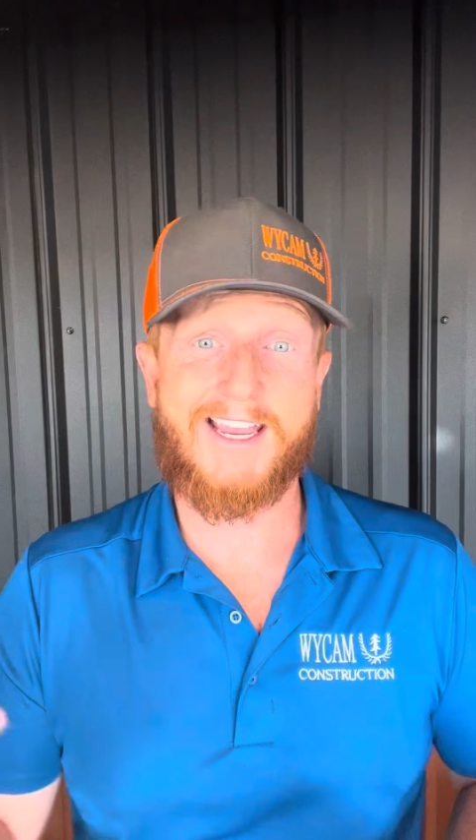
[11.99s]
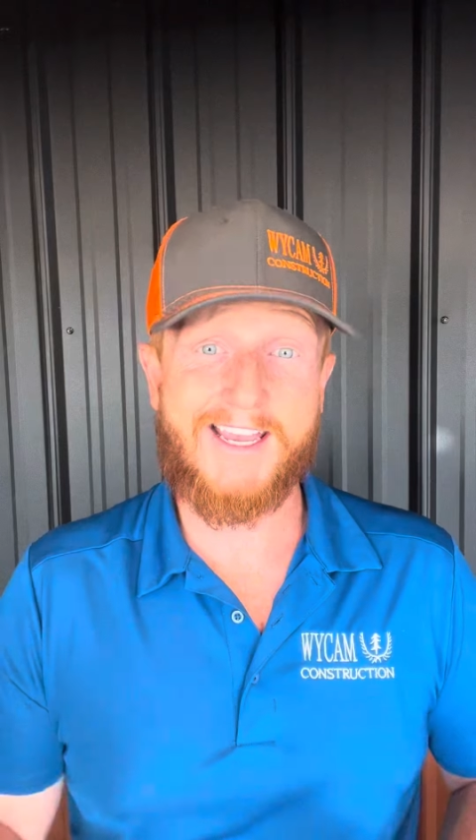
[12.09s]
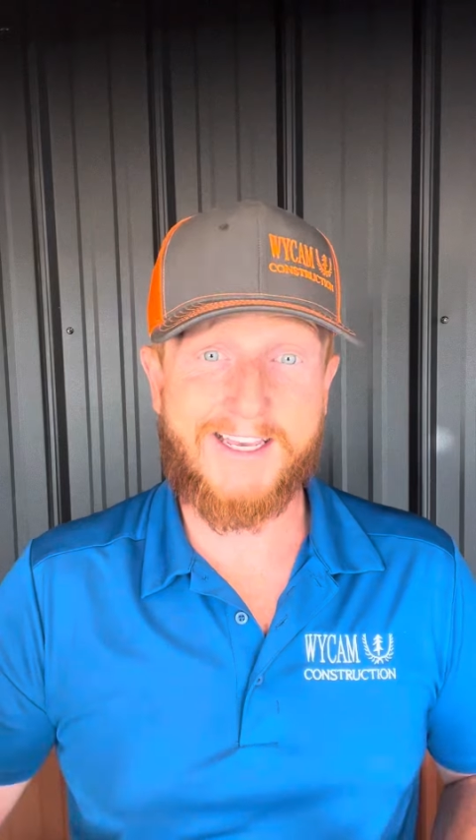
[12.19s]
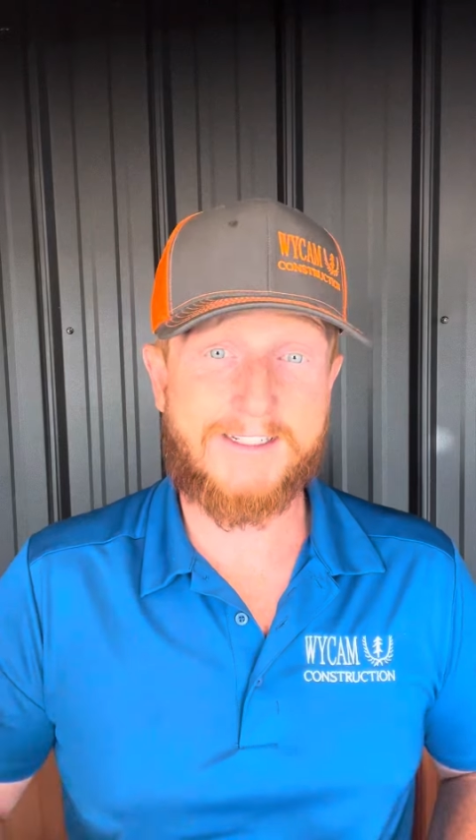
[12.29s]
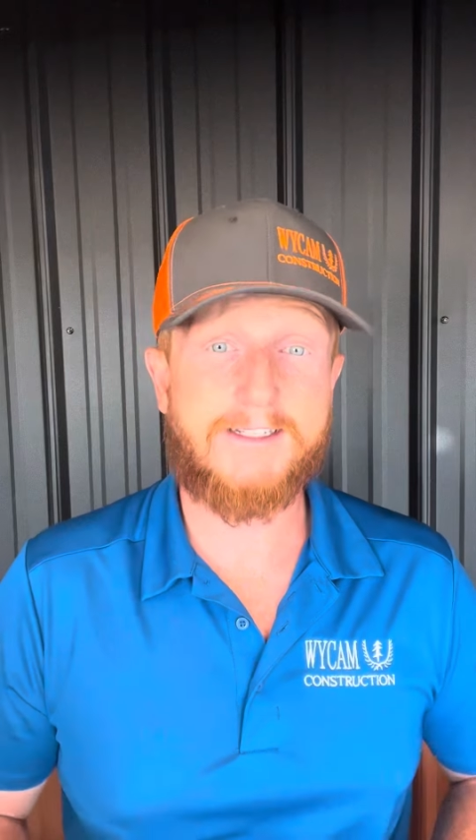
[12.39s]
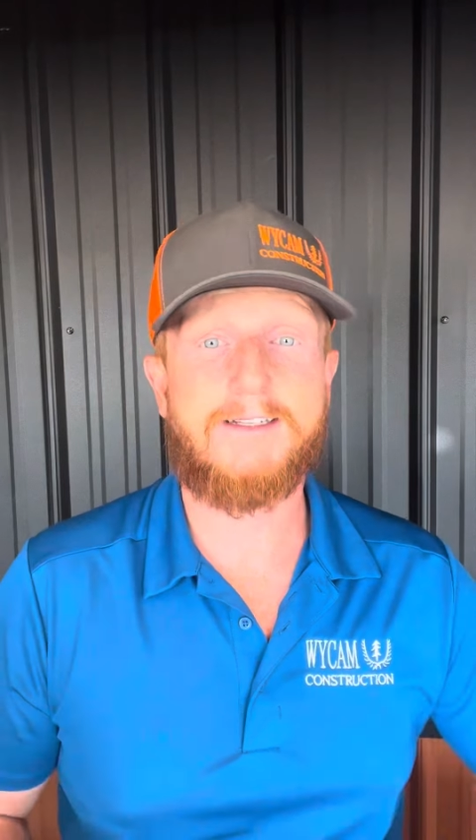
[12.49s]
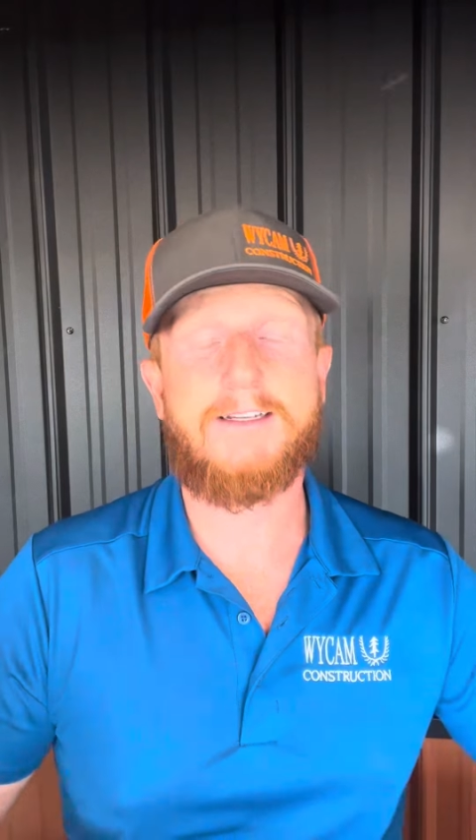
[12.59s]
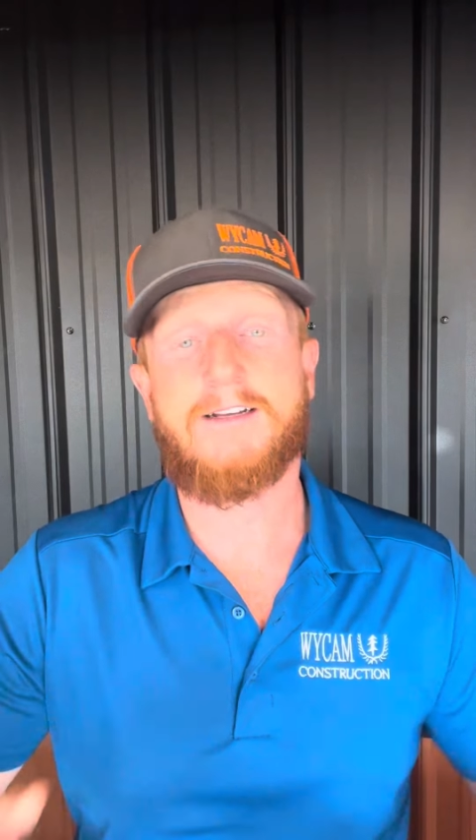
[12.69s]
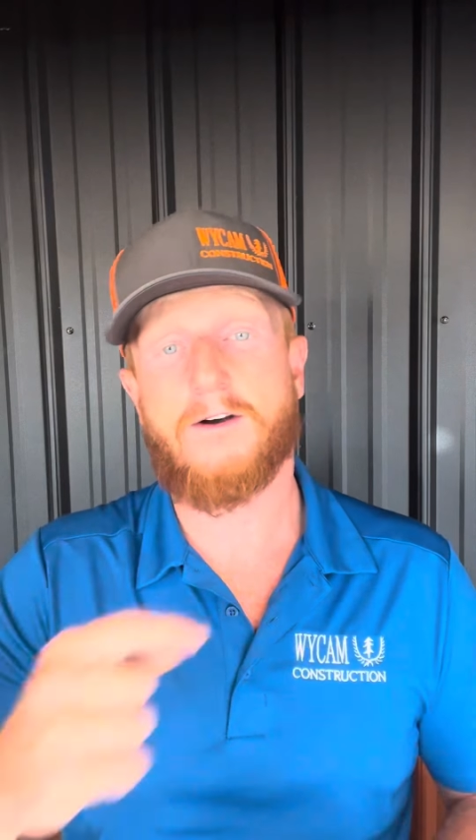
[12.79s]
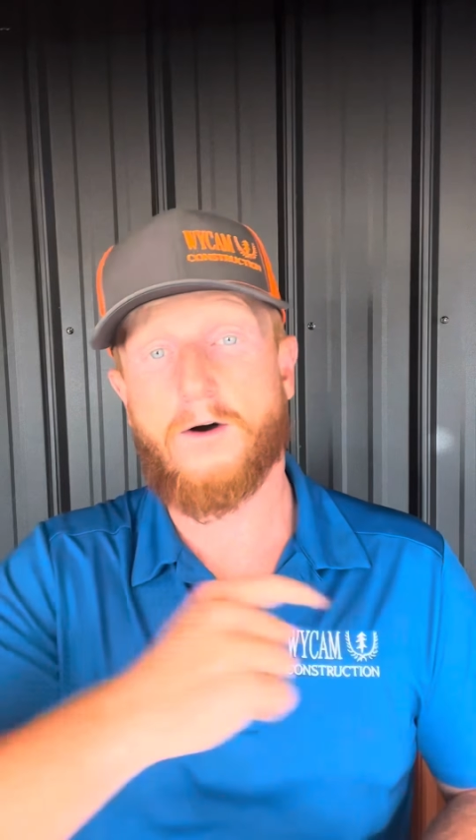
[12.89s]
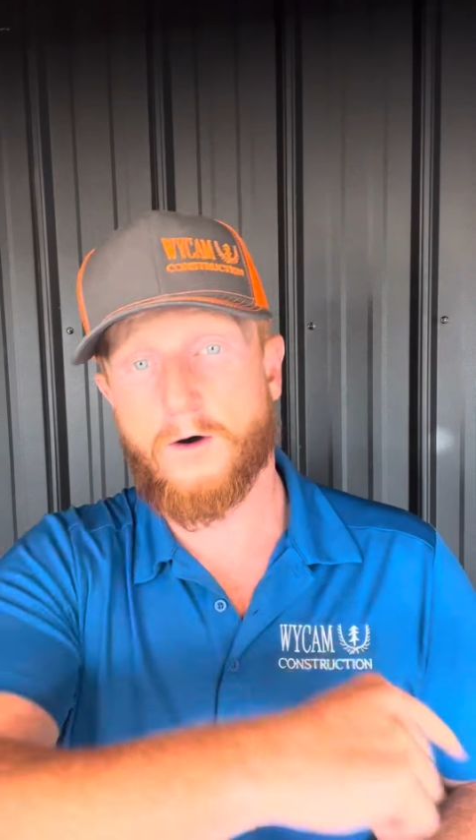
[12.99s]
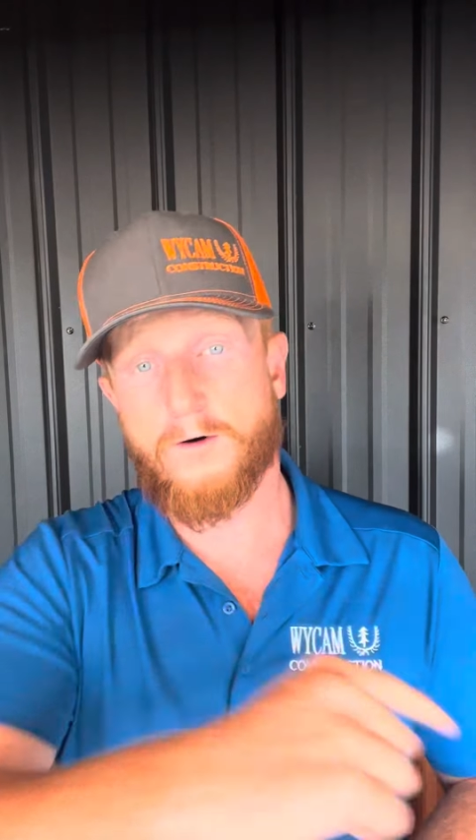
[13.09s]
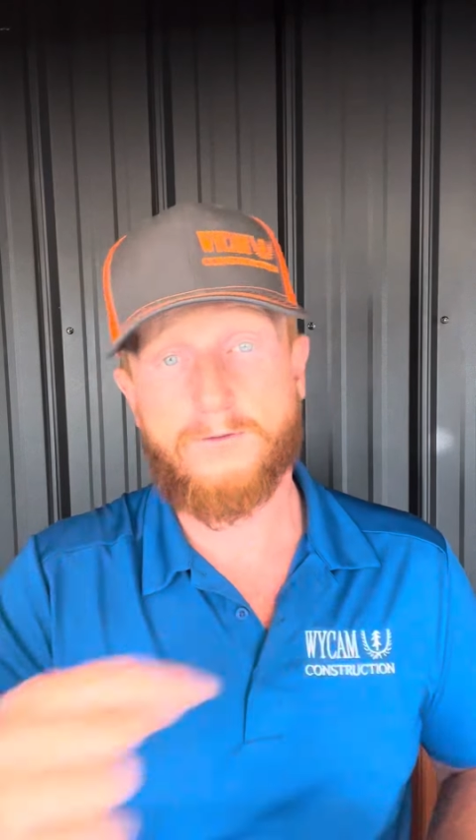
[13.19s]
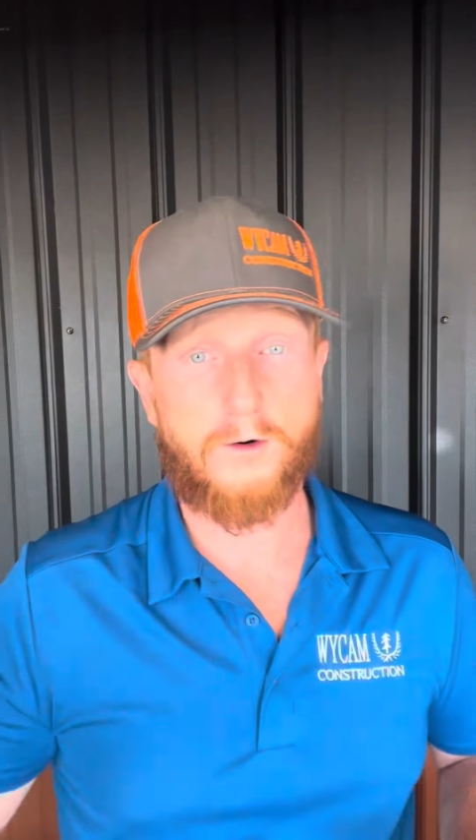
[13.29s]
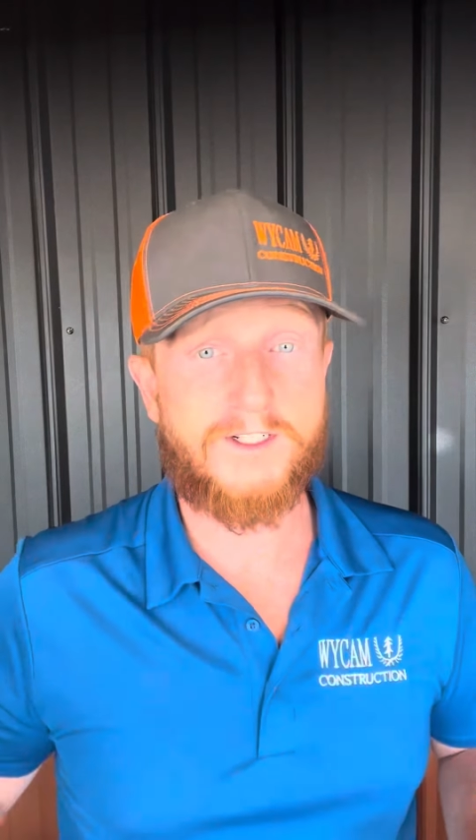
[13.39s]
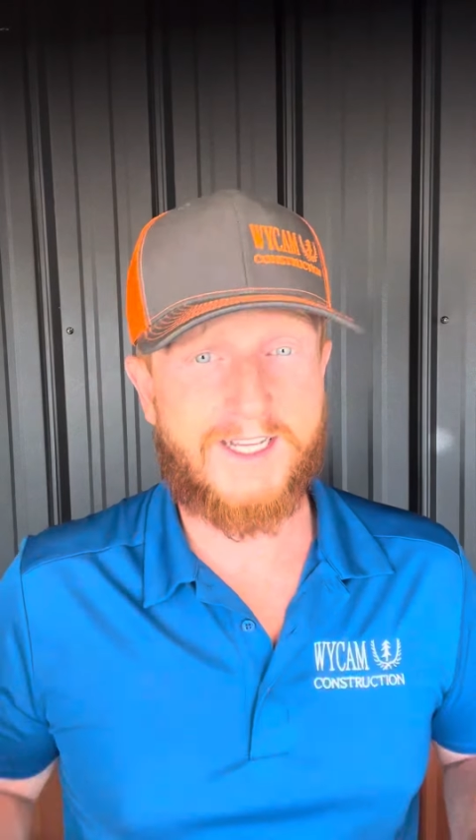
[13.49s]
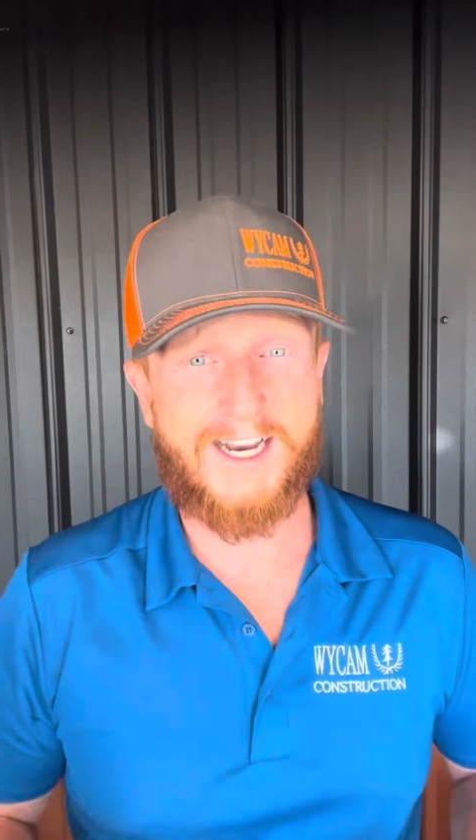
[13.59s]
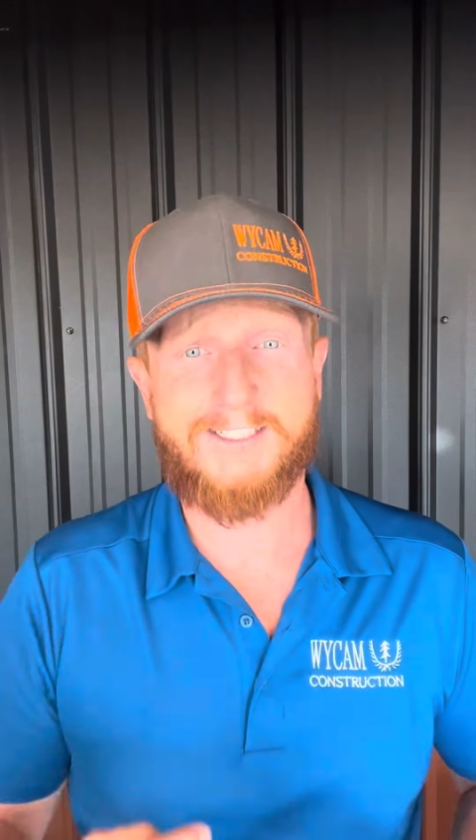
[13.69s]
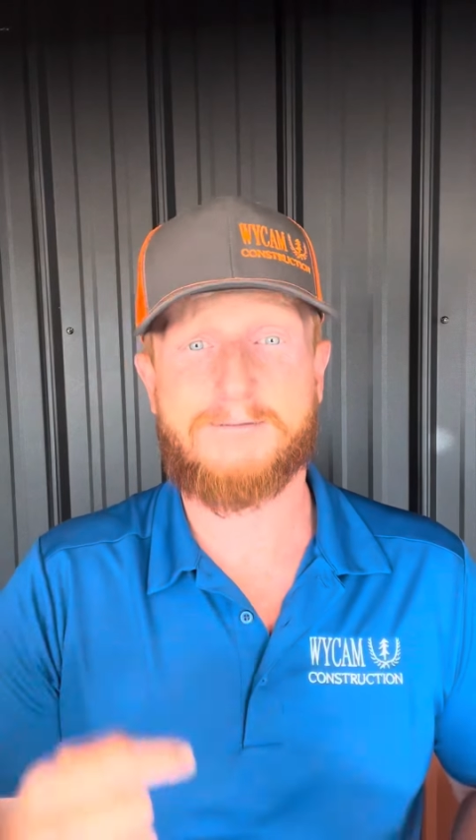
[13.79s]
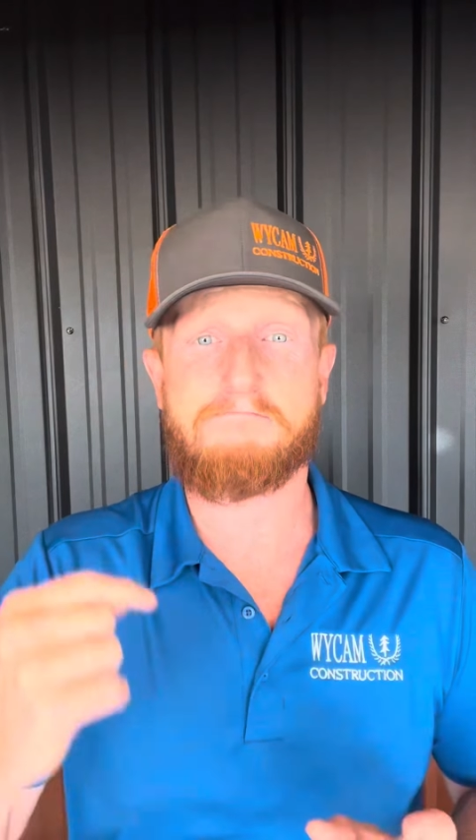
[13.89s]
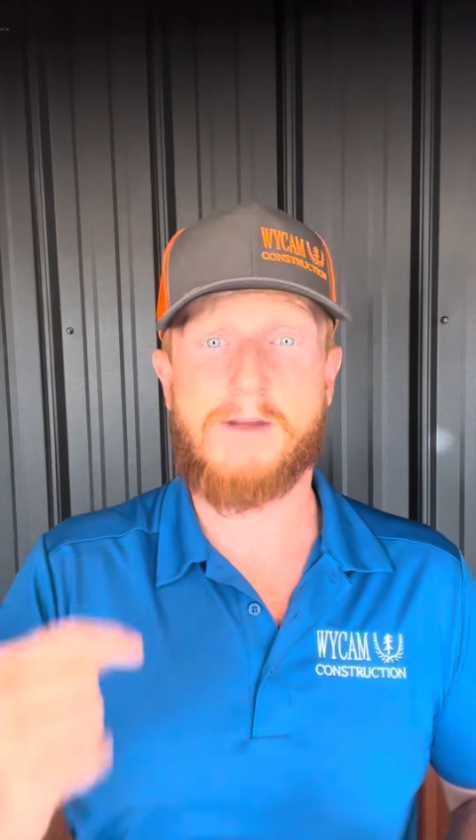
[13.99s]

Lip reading: and all four sides